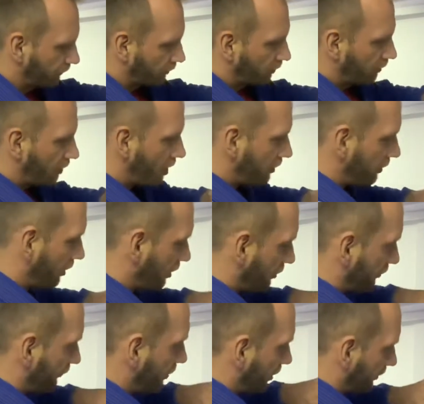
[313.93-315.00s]
and here
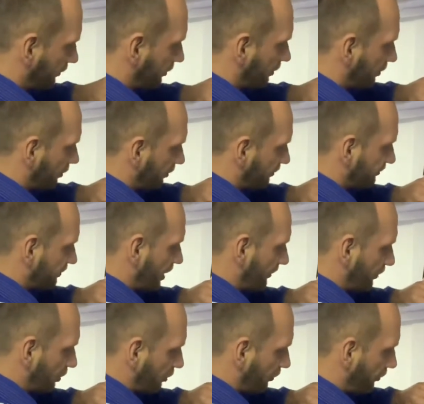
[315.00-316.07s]
you've got
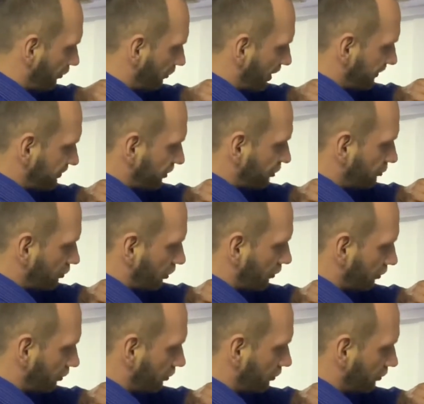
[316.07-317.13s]
scapulothoracic joint.
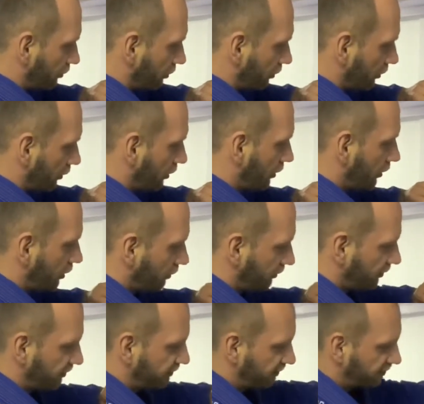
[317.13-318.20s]

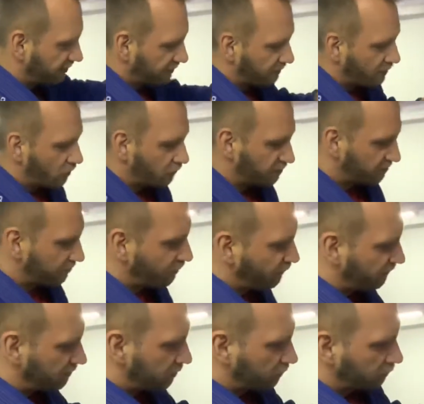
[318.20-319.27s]
This is the most
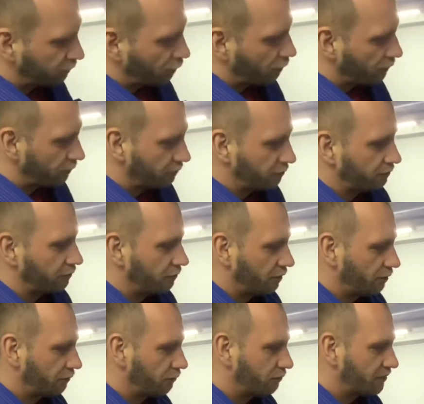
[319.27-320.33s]
movable joint
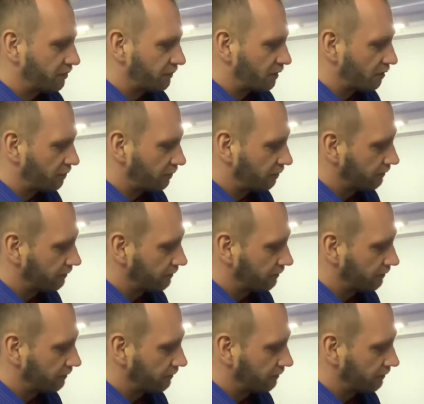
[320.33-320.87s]
in human body.